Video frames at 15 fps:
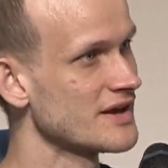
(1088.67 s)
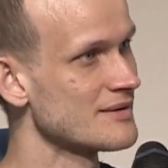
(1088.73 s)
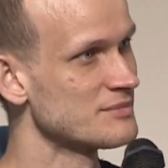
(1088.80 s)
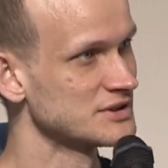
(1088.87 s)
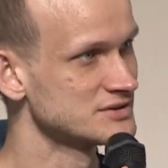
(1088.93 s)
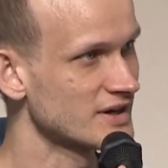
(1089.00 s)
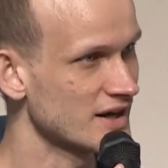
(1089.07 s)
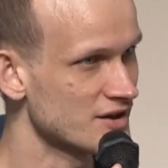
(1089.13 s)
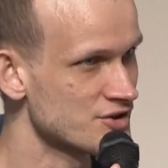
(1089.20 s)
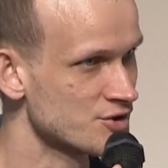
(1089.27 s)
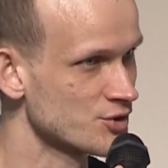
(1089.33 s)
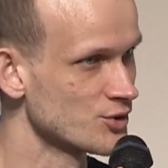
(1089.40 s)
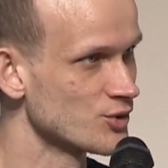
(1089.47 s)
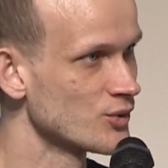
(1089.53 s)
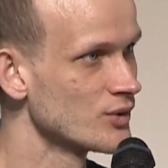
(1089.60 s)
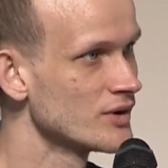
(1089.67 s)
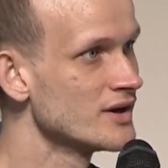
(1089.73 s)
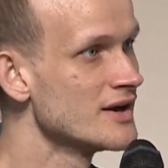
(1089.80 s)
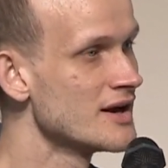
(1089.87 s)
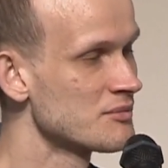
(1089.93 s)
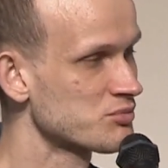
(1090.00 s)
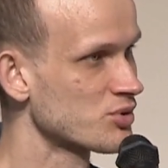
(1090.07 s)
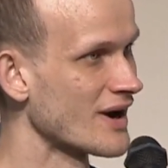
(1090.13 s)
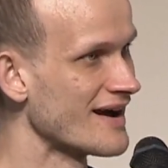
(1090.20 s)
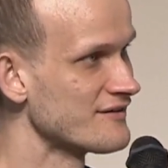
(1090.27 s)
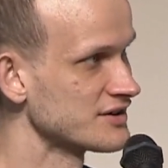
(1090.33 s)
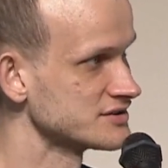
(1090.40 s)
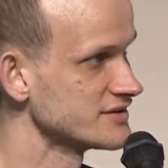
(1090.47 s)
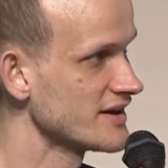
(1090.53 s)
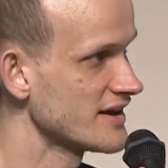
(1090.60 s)
ability to
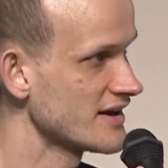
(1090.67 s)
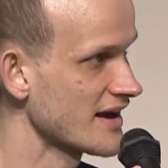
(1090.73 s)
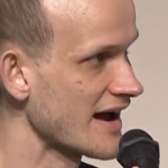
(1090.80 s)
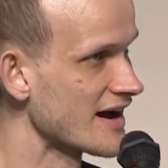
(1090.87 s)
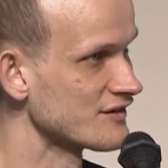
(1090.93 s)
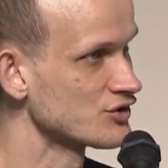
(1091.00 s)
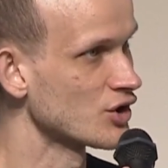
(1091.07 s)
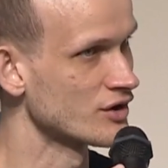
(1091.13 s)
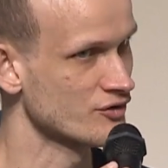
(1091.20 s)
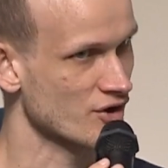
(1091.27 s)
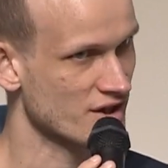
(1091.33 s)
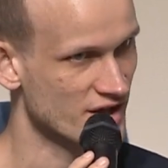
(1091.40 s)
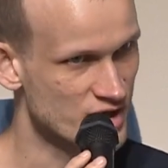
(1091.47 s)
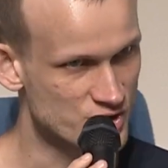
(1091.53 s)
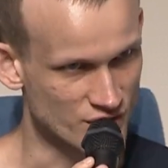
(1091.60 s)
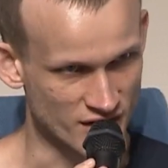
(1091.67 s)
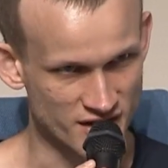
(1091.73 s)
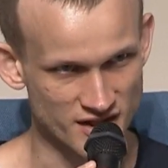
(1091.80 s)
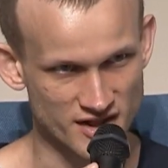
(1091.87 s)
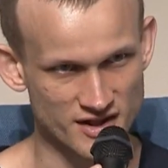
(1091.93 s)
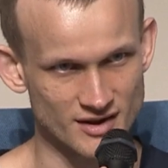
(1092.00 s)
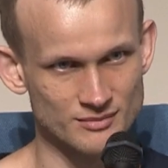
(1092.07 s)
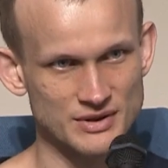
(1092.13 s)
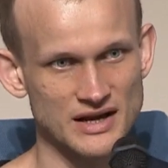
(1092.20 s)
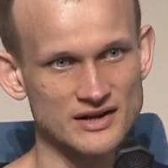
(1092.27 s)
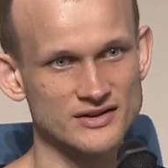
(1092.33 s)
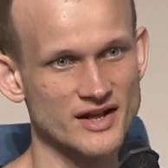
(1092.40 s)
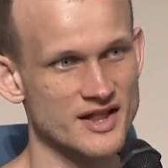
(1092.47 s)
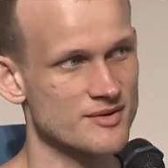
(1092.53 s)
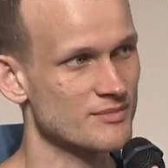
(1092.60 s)
privately have conversations is
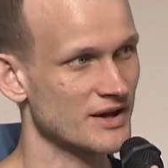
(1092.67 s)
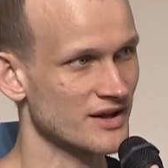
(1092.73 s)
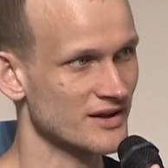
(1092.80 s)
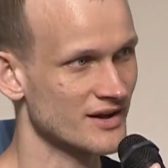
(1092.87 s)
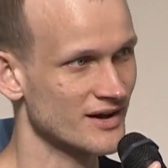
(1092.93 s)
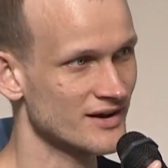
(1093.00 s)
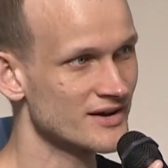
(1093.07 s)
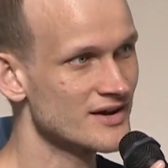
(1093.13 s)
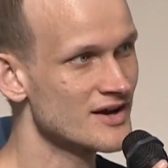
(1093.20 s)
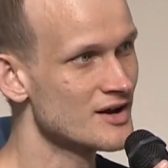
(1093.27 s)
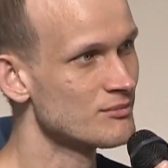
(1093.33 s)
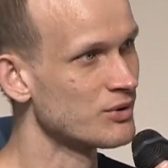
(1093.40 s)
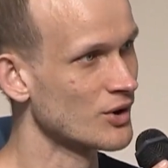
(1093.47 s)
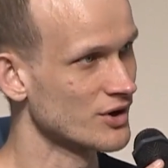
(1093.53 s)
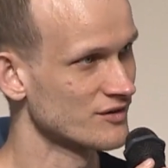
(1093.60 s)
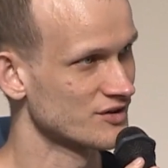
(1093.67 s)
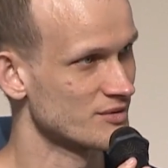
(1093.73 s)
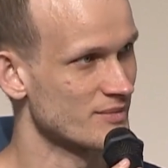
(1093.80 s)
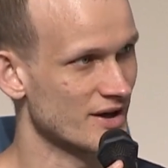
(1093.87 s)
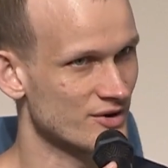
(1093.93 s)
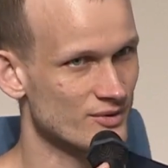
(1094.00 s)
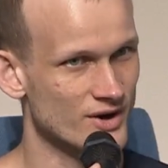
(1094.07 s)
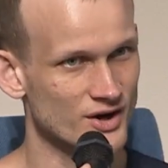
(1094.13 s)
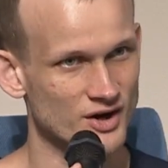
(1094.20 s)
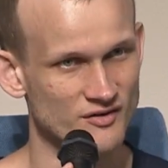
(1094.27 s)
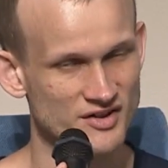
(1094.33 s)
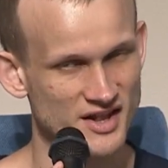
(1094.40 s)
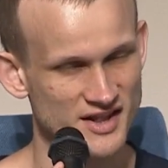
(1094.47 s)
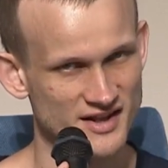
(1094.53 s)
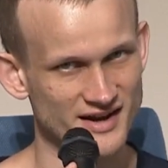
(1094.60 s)
something that's been part of the bedrock
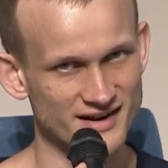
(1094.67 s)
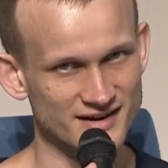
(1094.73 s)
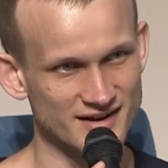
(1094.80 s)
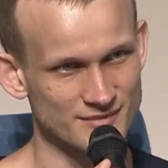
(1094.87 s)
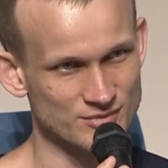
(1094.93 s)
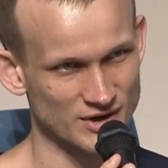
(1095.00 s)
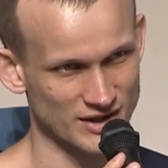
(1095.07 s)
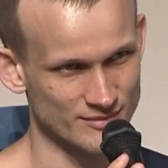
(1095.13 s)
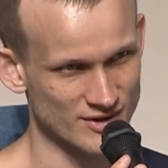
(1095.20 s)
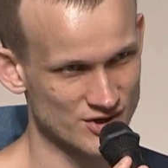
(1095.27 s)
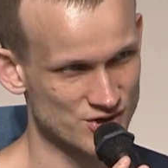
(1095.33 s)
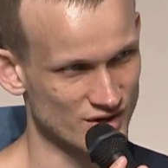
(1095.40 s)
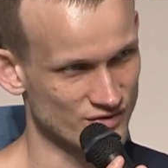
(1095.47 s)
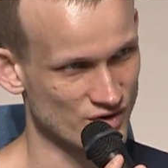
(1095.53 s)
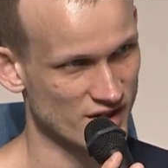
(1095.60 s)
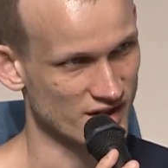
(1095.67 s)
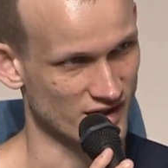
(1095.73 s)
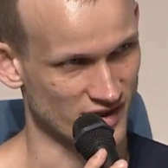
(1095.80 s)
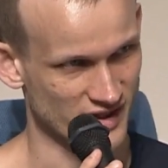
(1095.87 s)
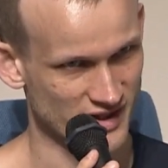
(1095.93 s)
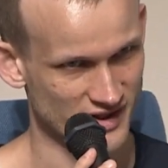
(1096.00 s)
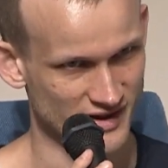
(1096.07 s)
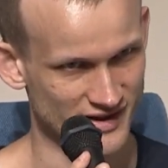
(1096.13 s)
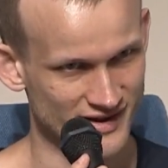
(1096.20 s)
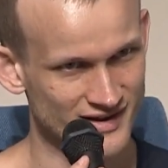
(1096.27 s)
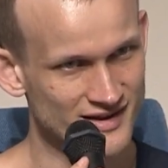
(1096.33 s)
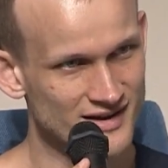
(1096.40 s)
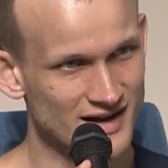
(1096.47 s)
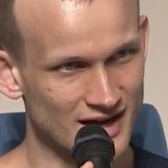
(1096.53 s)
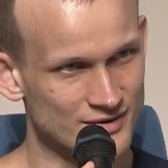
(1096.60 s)
of society pretty much ever since,
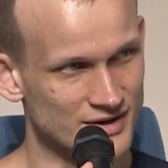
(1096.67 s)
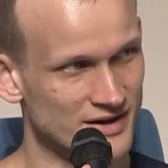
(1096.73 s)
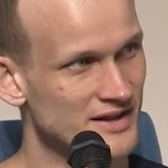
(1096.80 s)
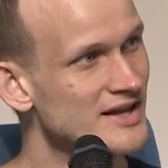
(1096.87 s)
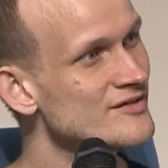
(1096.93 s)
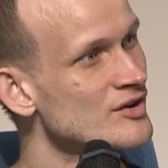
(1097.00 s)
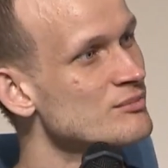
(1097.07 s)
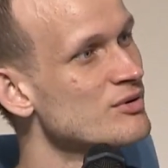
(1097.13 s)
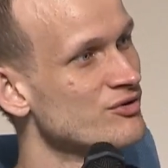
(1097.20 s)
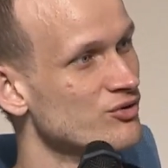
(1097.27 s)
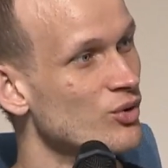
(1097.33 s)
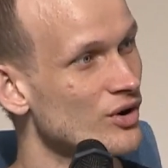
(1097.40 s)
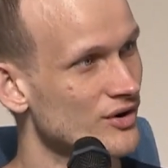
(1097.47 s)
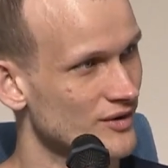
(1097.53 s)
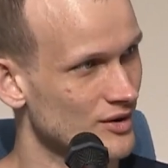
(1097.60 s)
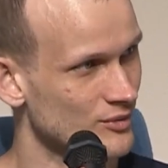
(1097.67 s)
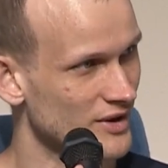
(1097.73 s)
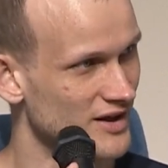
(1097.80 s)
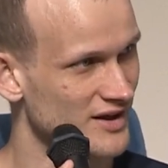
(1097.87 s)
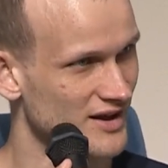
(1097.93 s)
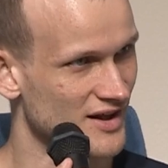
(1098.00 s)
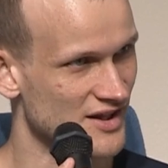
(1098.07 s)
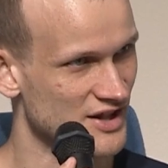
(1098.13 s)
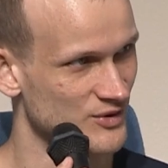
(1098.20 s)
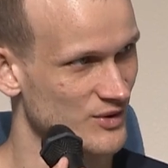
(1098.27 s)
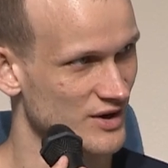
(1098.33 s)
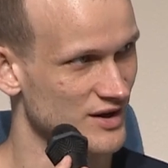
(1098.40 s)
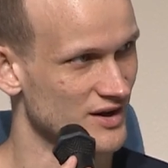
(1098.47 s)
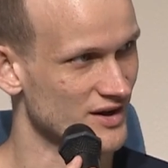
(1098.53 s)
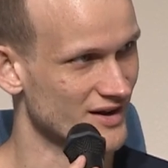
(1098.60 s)
even before we
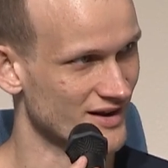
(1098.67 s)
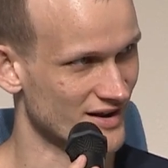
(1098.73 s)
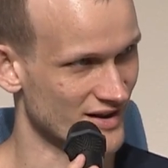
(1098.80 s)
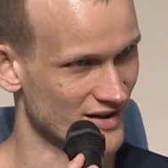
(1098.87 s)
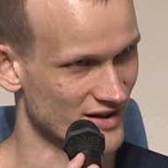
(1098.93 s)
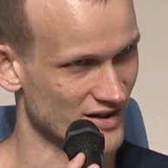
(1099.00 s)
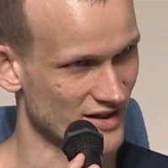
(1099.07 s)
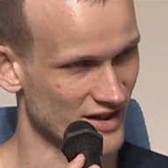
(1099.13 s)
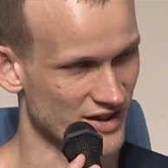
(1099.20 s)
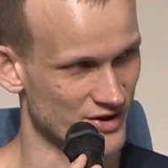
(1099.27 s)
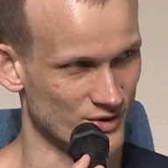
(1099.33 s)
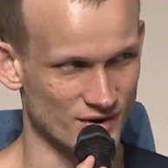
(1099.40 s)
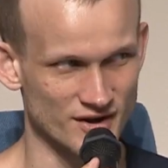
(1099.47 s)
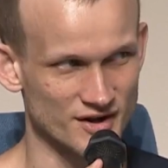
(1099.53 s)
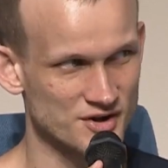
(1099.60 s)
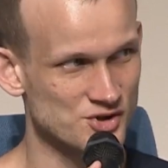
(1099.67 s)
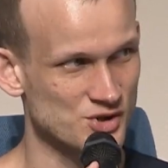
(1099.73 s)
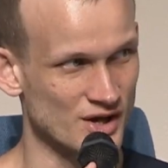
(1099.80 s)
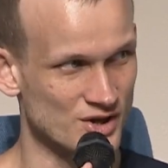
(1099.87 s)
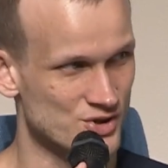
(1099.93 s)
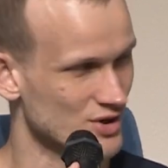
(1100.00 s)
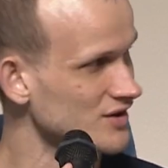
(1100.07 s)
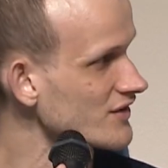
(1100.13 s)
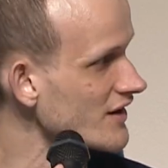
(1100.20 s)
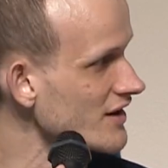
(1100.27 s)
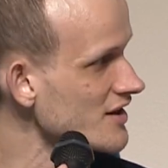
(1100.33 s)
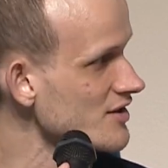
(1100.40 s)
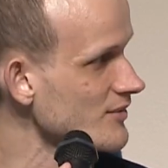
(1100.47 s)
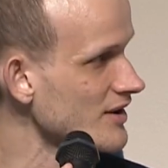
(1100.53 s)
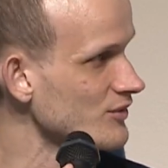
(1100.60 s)
started exchanging
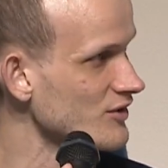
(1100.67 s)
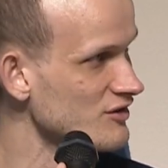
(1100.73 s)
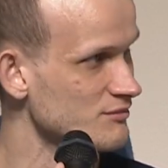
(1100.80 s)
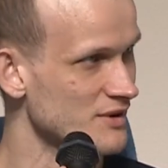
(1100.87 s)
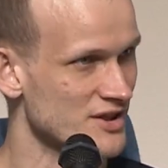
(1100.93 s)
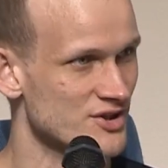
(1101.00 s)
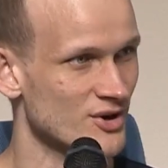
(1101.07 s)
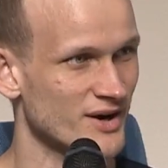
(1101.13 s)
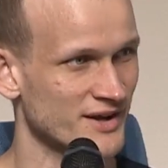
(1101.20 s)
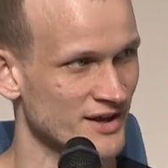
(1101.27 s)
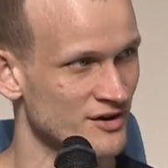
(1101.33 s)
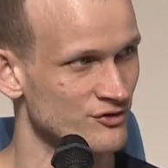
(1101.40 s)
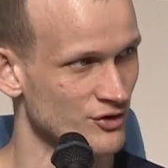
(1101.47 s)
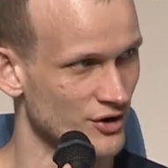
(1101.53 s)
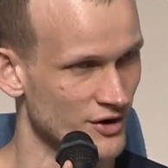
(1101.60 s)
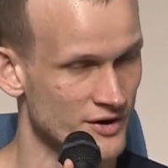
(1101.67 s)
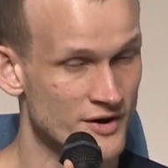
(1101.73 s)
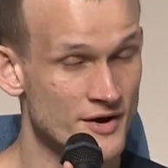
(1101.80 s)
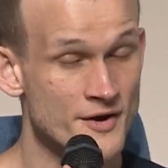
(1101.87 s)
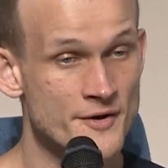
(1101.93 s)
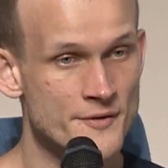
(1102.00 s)
things, right? We've been talking for